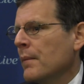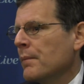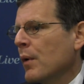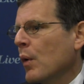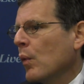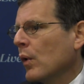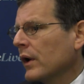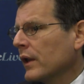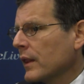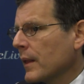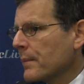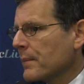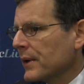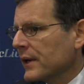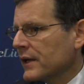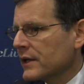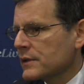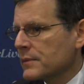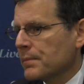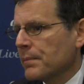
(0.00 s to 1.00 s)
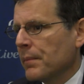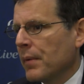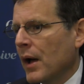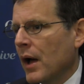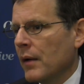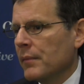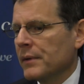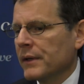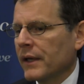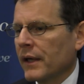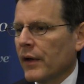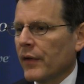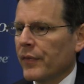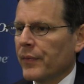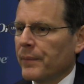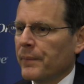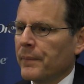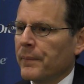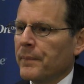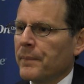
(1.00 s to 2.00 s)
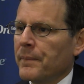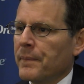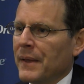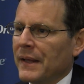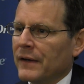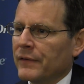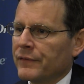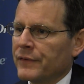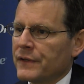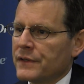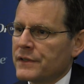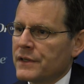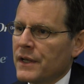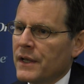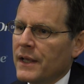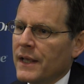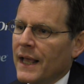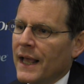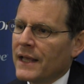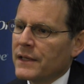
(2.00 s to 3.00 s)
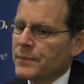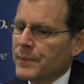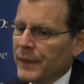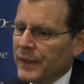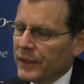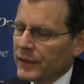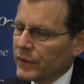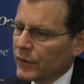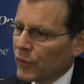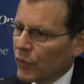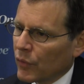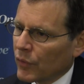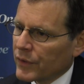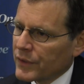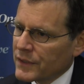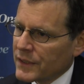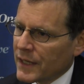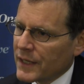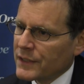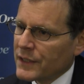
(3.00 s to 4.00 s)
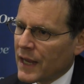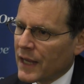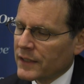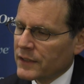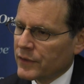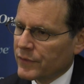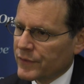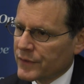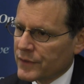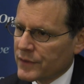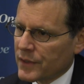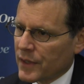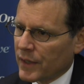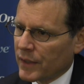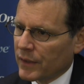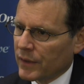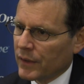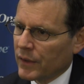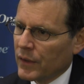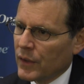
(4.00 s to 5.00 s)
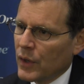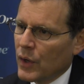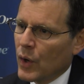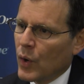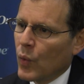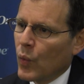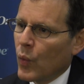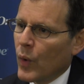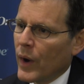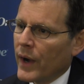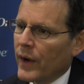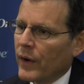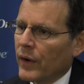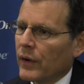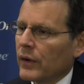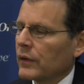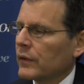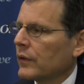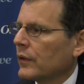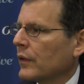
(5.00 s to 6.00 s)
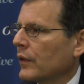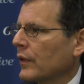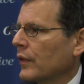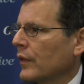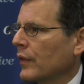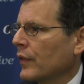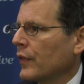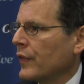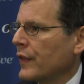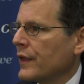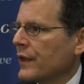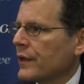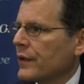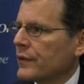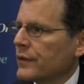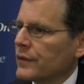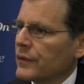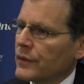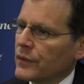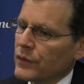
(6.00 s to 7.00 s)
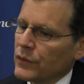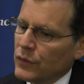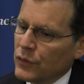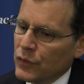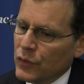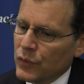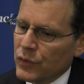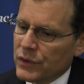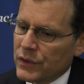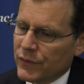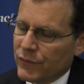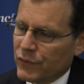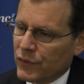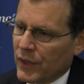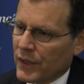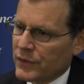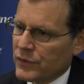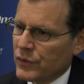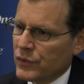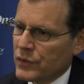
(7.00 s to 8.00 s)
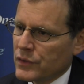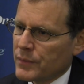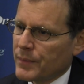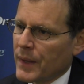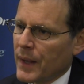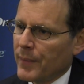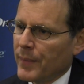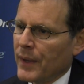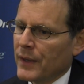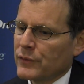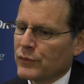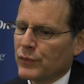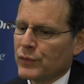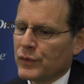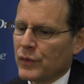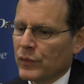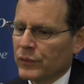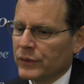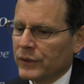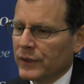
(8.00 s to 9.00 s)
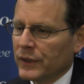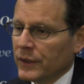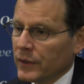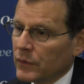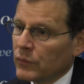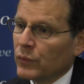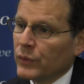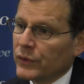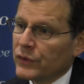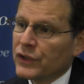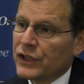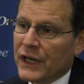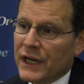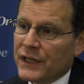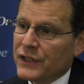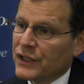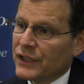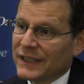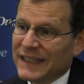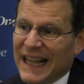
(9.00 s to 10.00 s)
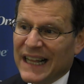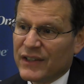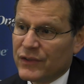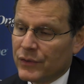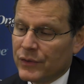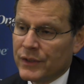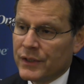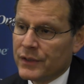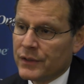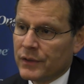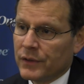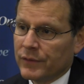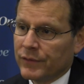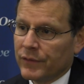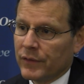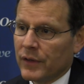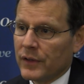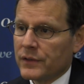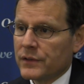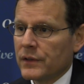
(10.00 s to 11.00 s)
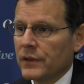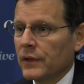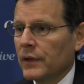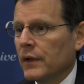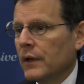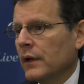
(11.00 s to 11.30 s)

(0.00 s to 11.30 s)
But one of the biggest public health benefits has been in the early stage adjuvant setting, where the use of trastuzumab has resulted in a real change in natural history for us.